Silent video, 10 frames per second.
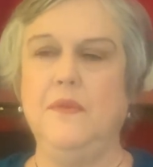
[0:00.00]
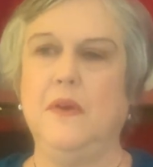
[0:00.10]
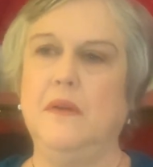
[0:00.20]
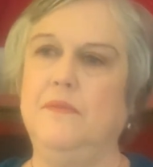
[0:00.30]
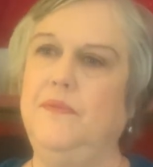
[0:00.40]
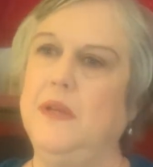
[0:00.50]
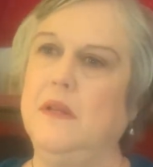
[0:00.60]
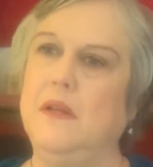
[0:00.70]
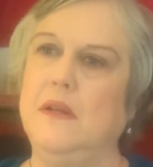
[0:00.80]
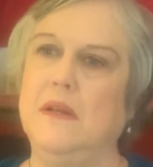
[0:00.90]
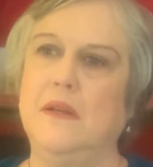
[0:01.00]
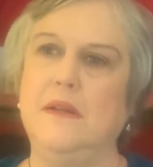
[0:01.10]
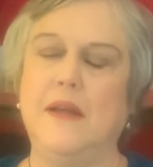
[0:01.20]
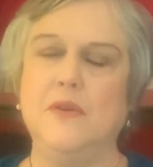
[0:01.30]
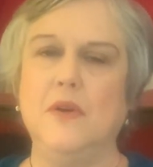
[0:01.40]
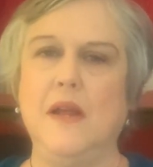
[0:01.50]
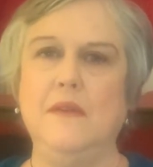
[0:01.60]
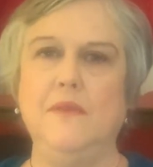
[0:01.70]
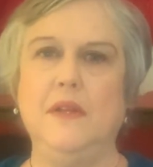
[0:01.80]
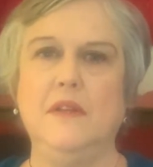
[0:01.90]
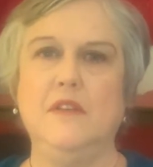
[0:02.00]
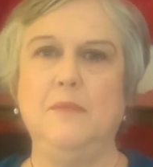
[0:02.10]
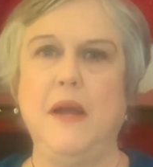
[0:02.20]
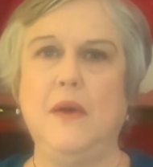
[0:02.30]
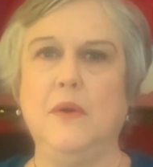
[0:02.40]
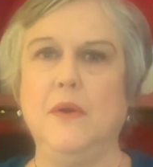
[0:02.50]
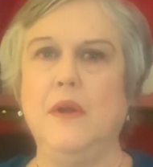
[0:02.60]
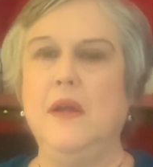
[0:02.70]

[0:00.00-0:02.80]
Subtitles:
a feeling, an underlying feeling of power,